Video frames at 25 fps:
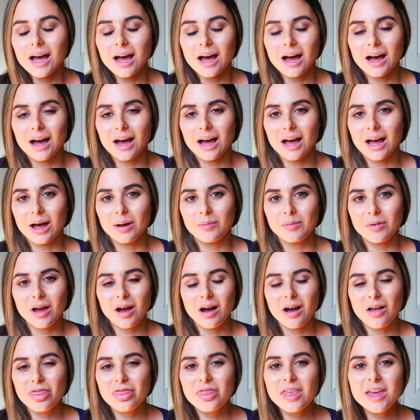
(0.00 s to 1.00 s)
Um,
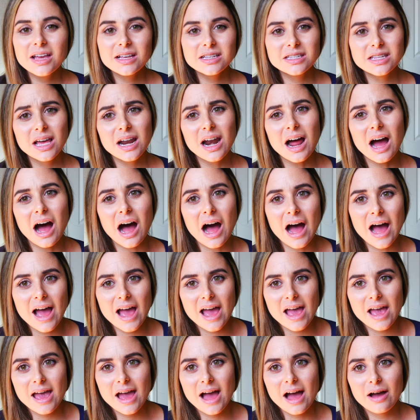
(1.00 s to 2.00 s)
on things that
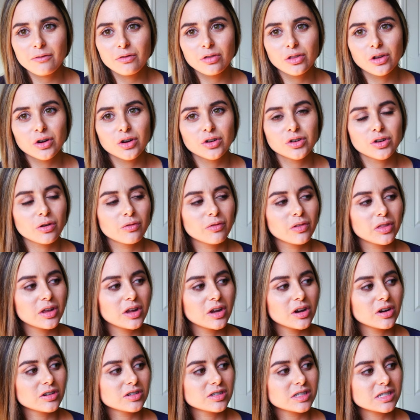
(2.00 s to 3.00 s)
I have learned over the
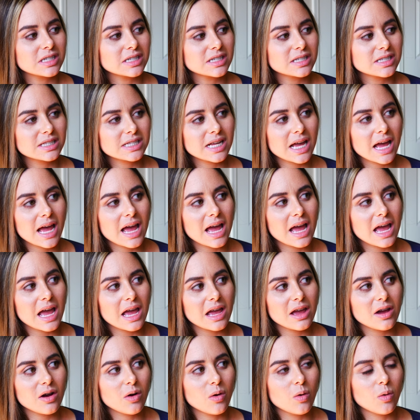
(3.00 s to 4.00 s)
years to
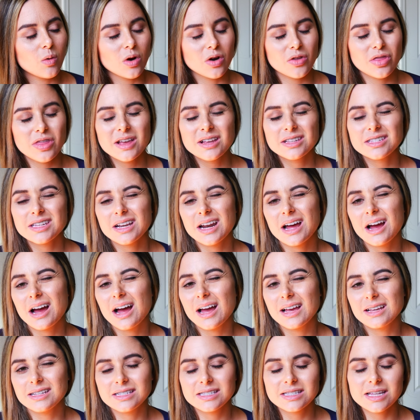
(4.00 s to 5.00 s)
say, or things that
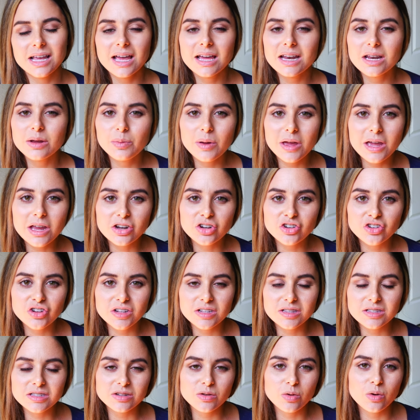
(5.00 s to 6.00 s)
I say to
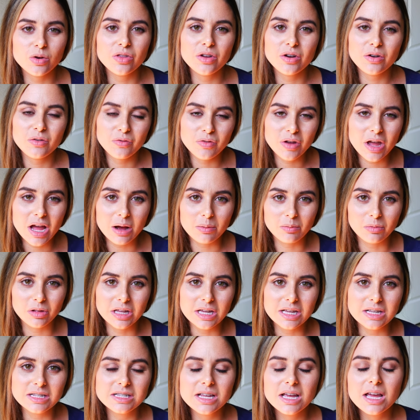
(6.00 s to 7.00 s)
patients or their
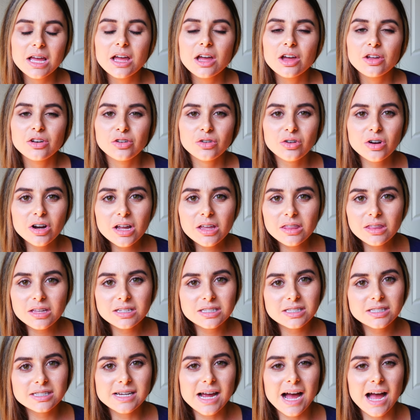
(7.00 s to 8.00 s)
families during
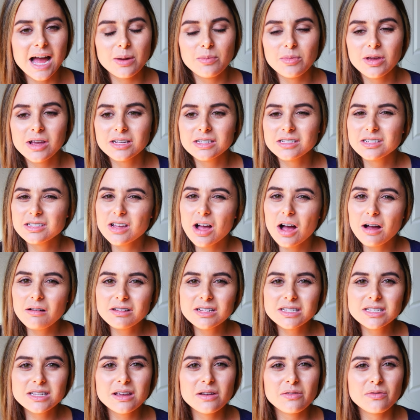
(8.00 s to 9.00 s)
this time, because it's
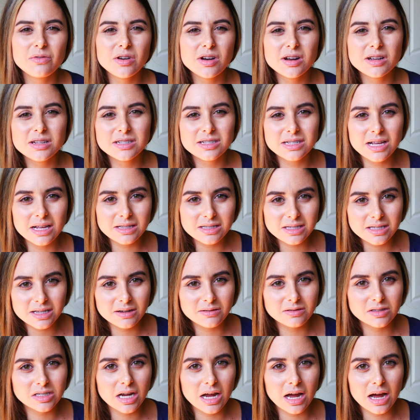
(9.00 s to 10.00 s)
obviously a very
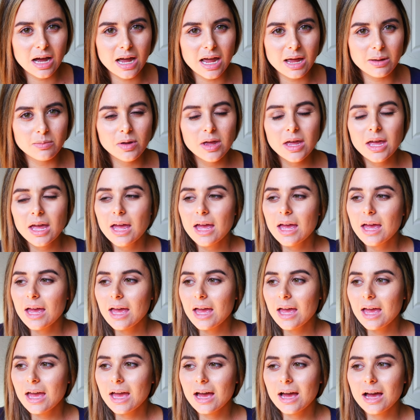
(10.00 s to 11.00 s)
sensitive time
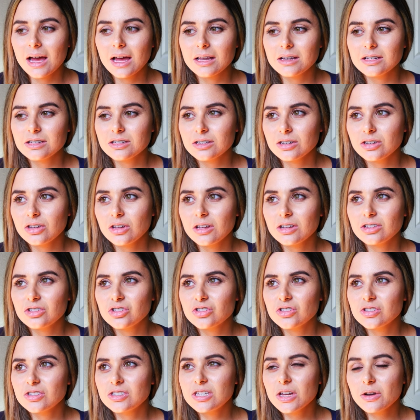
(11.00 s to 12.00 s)
and
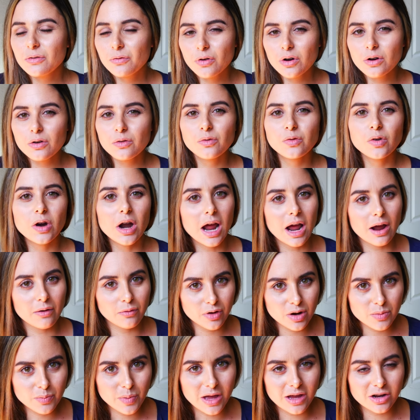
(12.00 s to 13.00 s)
it's different for
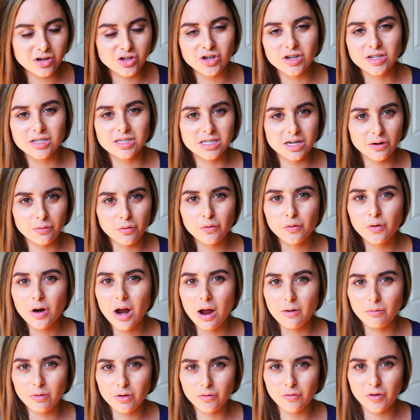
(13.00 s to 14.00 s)
every patient it's different for
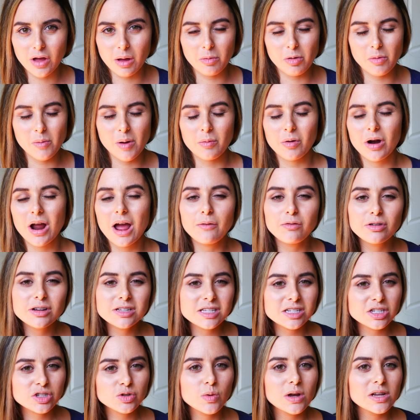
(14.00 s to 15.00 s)
every family member every
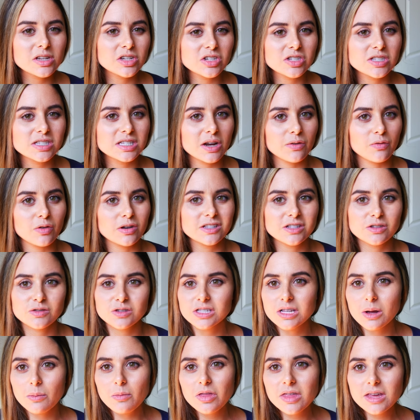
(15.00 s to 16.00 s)
situation is different so
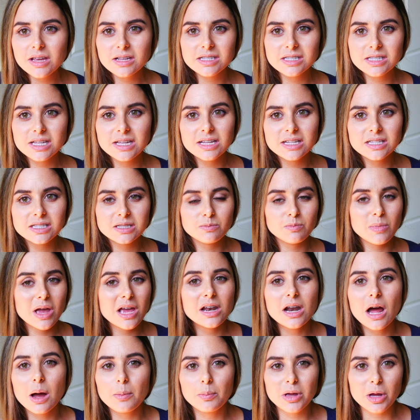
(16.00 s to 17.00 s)
some of these things
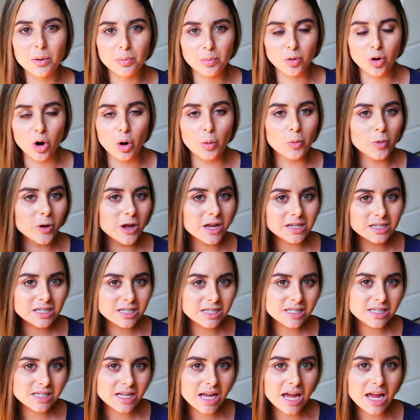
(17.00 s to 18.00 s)
may not be appropriate
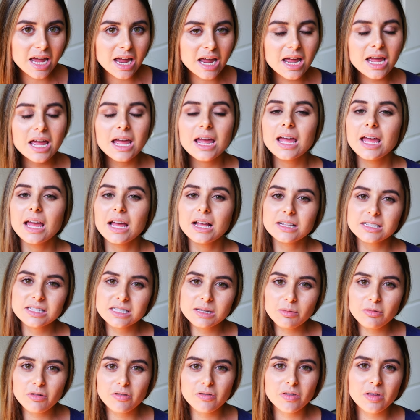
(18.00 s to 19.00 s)
to say and
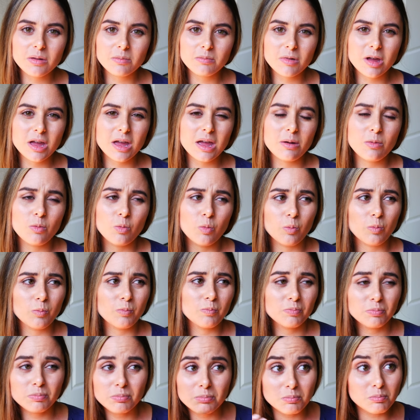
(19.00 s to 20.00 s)
some of them may
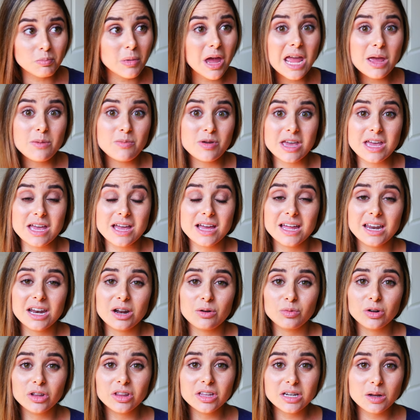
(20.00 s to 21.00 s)
be. and
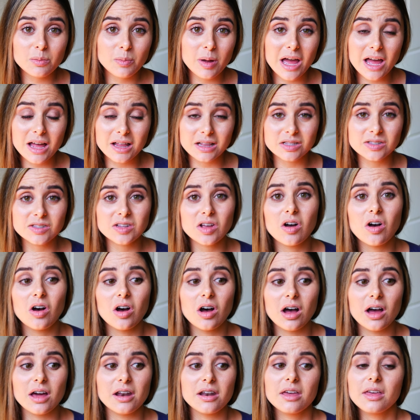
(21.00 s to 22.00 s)
it really depends
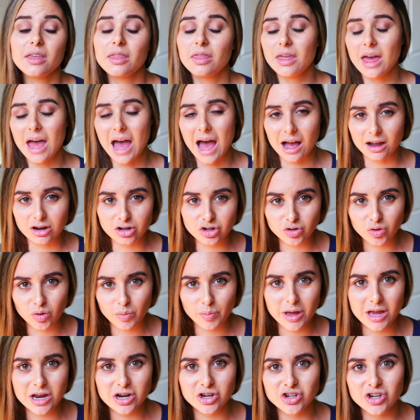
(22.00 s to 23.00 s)
on the
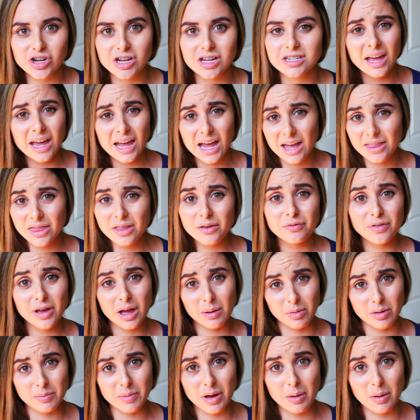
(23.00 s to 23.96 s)
actual patient and the family